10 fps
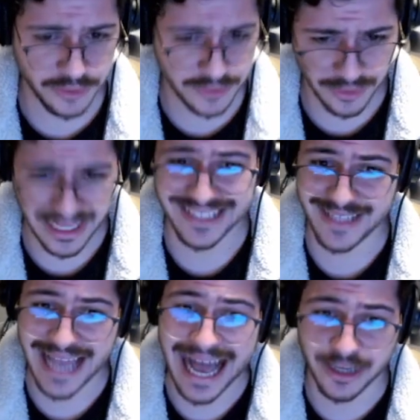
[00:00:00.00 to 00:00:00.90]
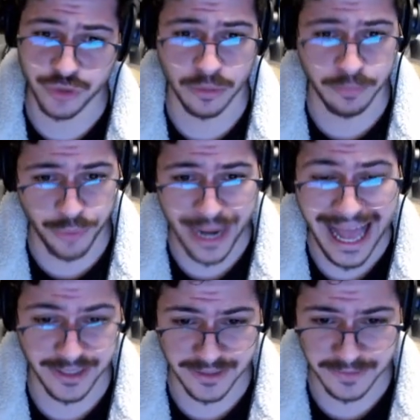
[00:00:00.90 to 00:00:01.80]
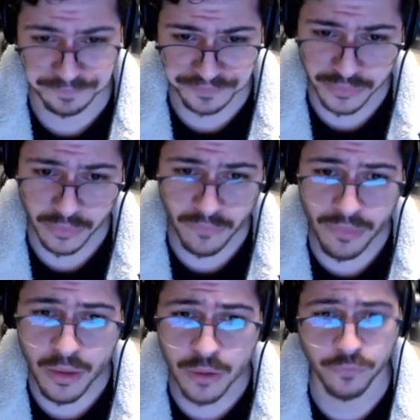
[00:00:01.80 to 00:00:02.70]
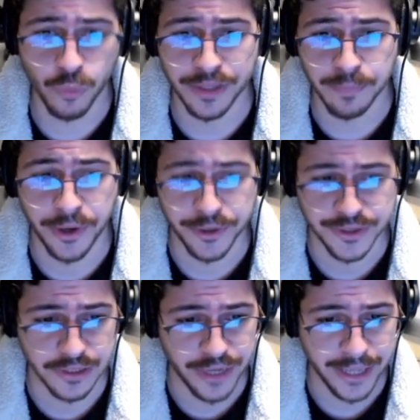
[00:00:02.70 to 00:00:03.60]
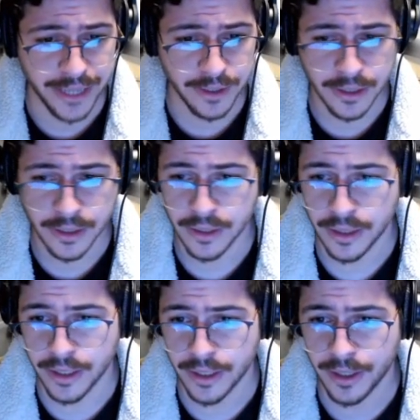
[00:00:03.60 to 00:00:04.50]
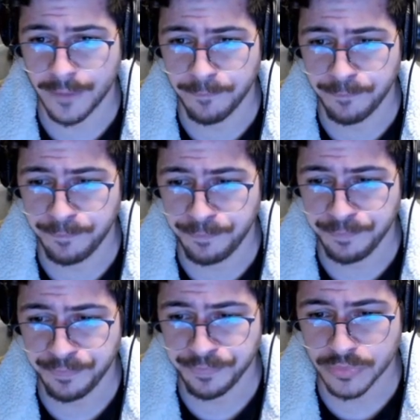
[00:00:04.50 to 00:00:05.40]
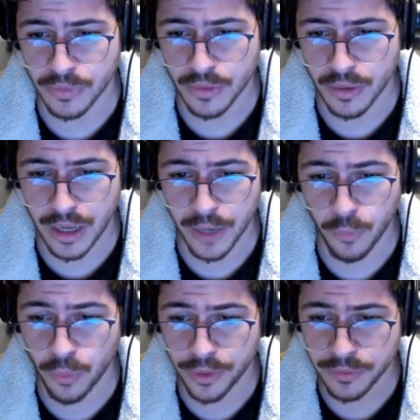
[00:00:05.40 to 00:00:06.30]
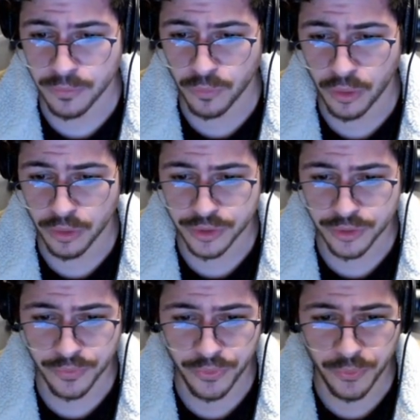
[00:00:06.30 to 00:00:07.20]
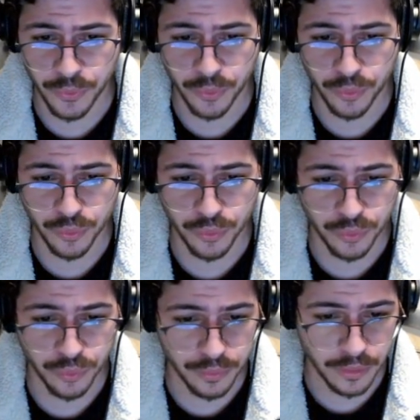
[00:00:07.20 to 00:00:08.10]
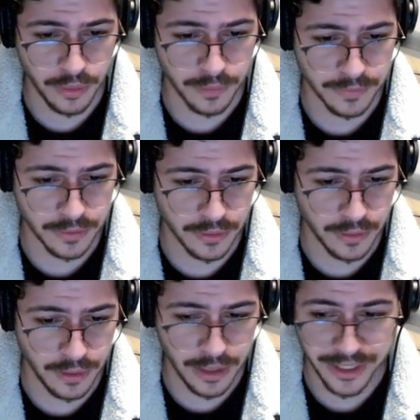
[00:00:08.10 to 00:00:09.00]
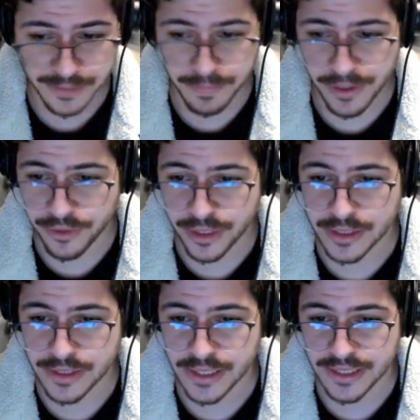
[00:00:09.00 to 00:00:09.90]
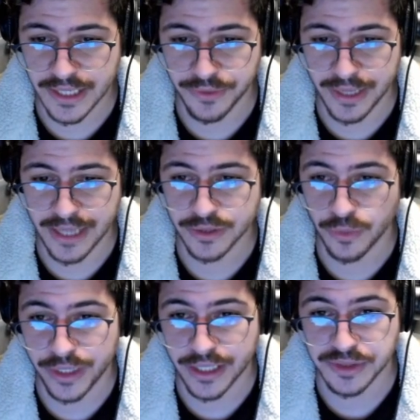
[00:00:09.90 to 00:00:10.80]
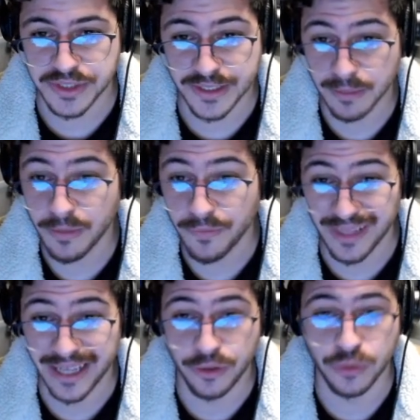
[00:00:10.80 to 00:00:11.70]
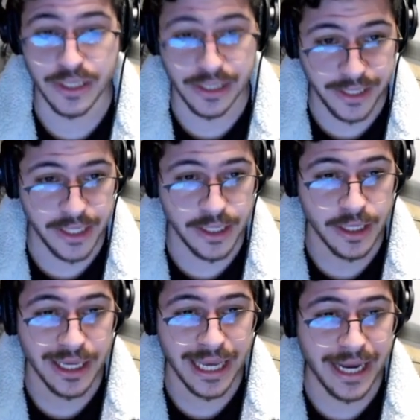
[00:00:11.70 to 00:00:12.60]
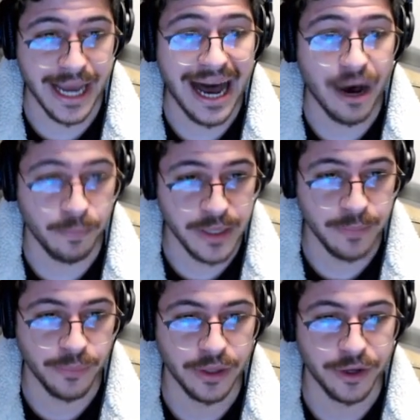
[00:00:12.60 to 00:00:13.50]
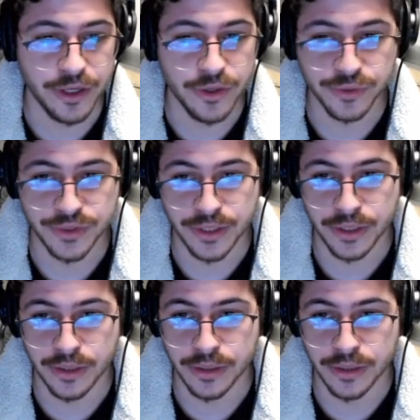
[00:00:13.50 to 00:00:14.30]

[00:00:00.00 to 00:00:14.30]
So that's the actual price of one parcel, right? I want to walk you through an experience in Decentraland so we can see some of like utility and how people are using